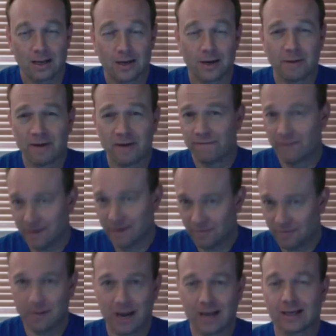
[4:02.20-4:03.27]
My
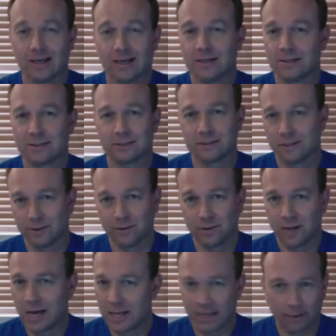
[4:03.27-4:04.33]
favorite backend is
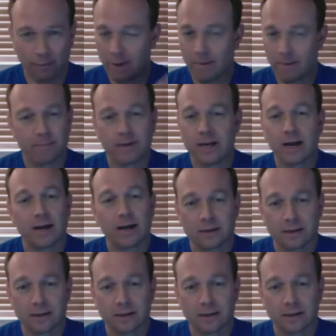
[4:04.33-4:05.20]
still, I like Web API.